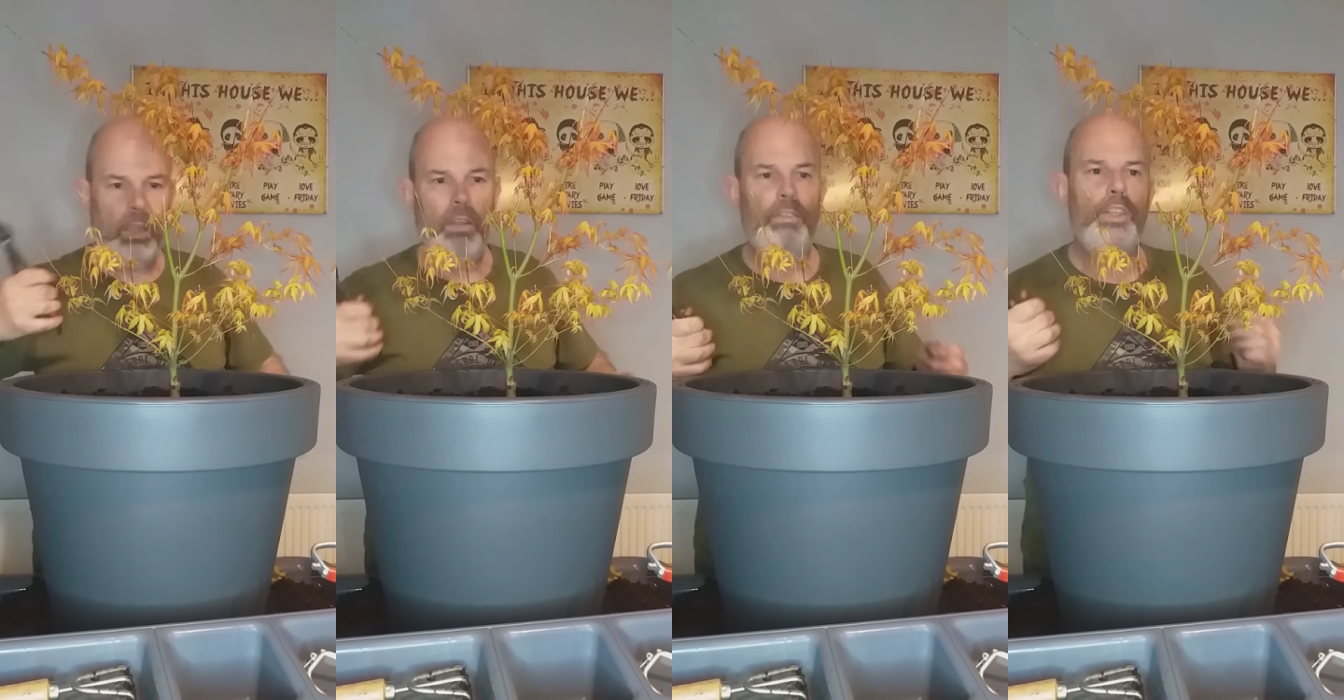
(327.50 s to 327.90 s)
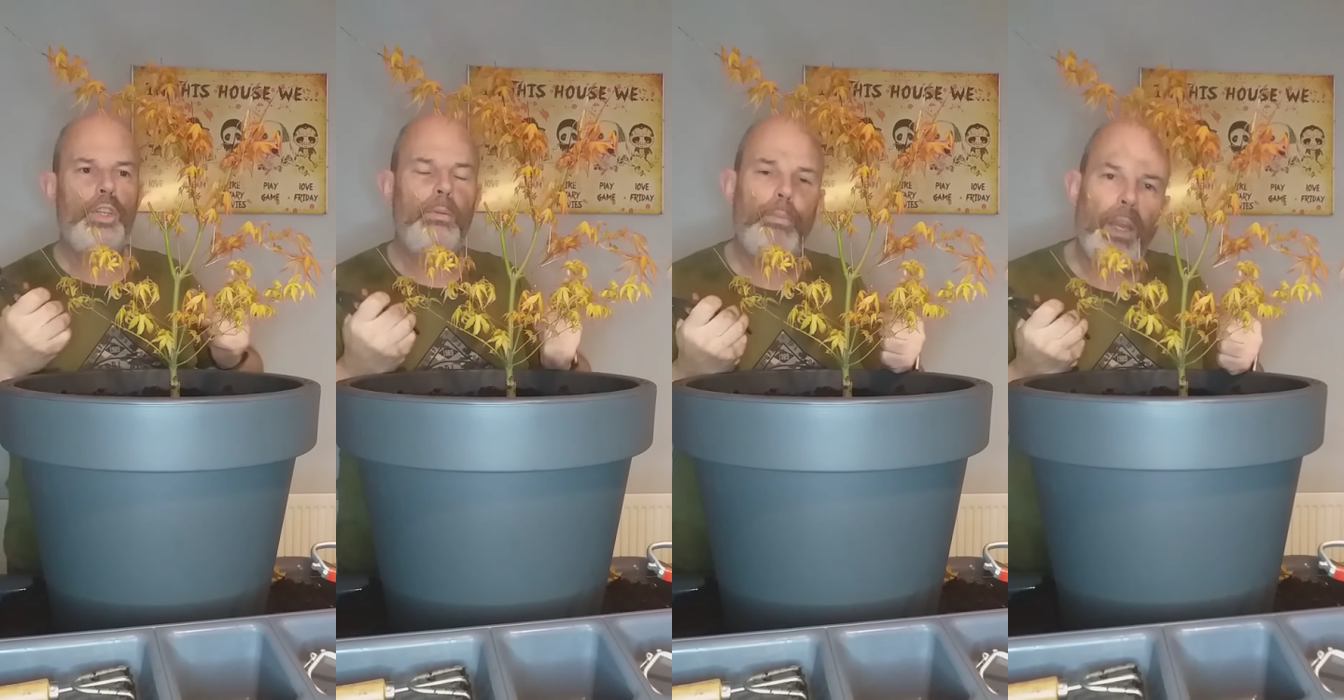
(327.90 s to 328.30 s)
you
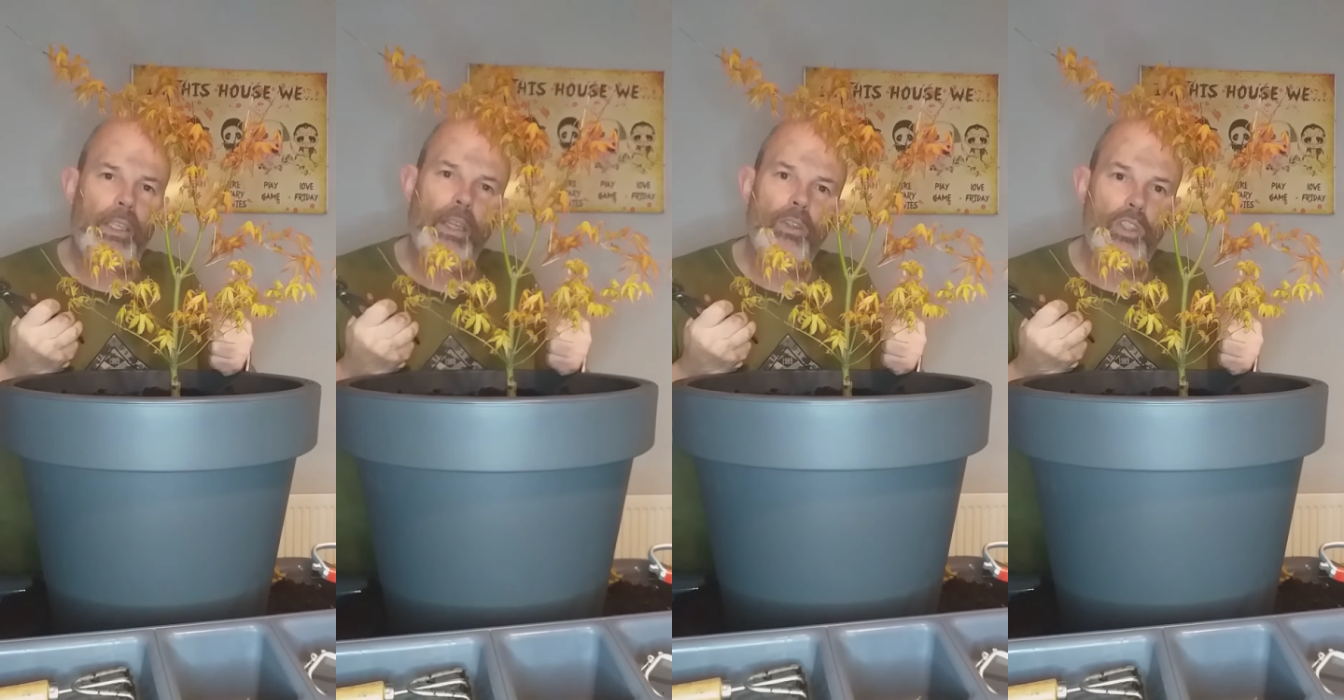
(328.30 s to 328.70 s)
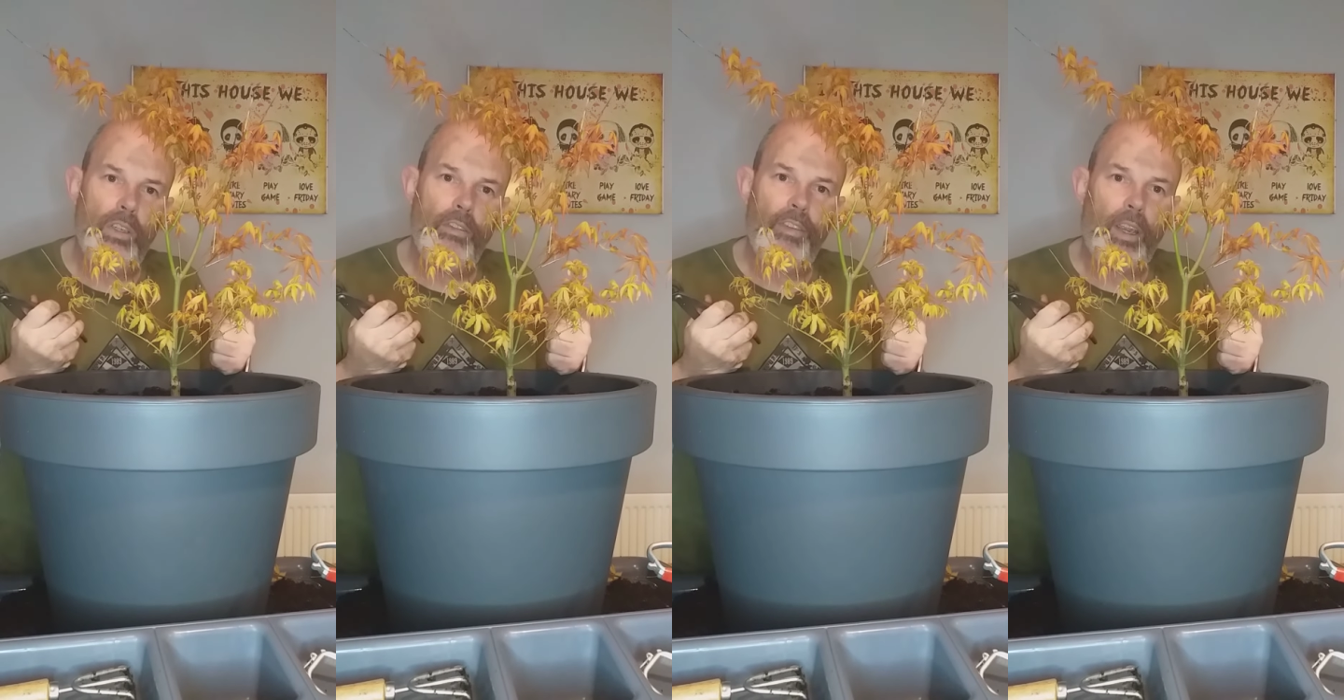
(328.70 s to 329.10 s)
trim it back down
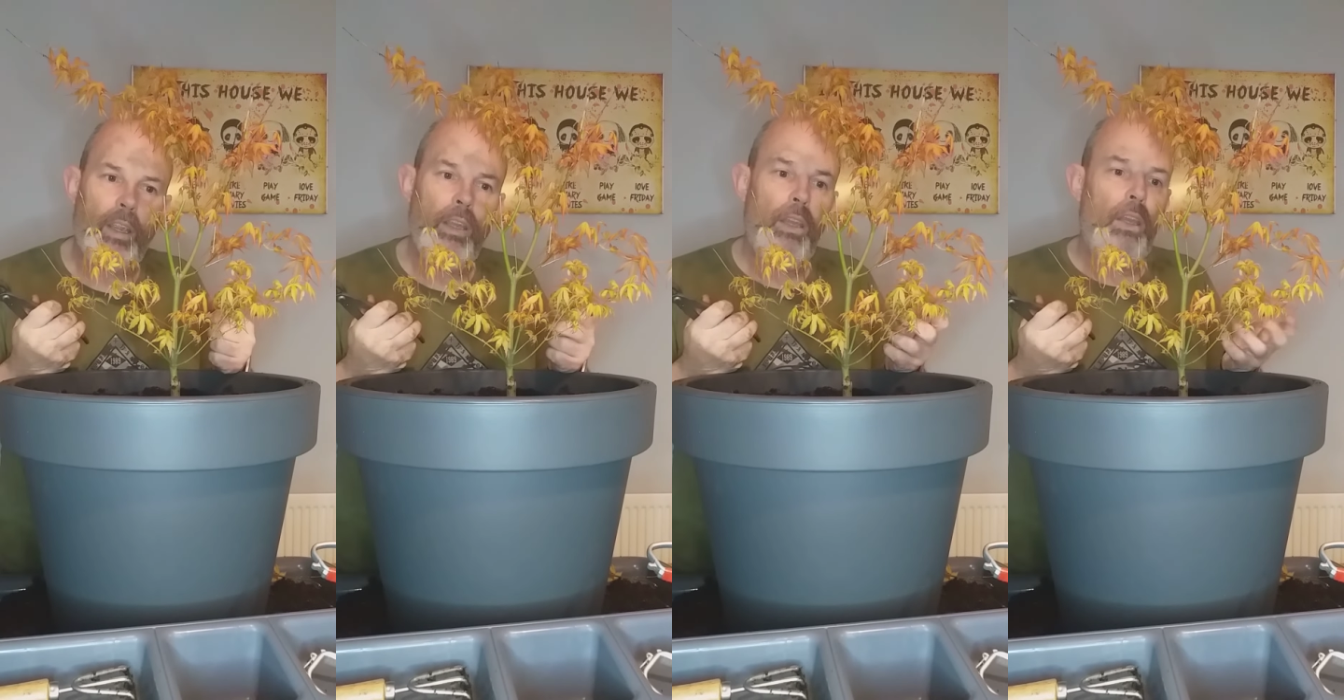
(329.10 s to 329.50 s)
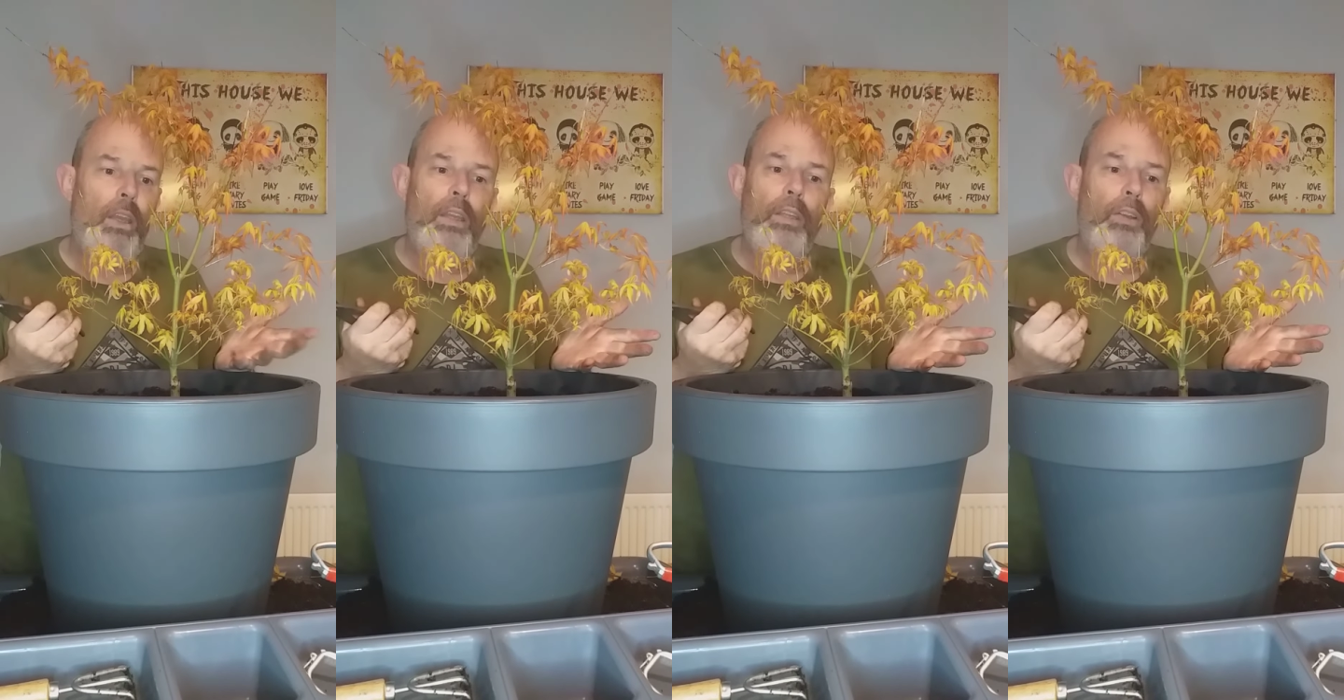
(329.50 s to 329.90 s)
too far,
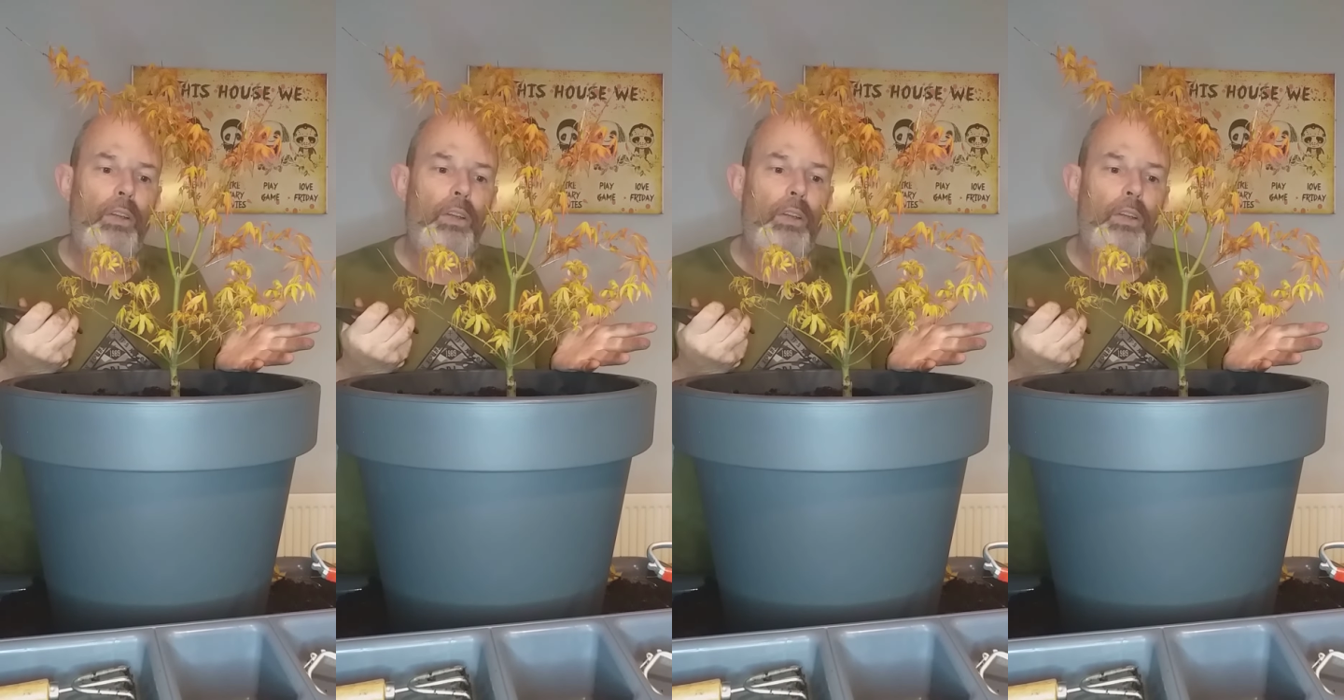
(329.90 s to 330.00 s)
you're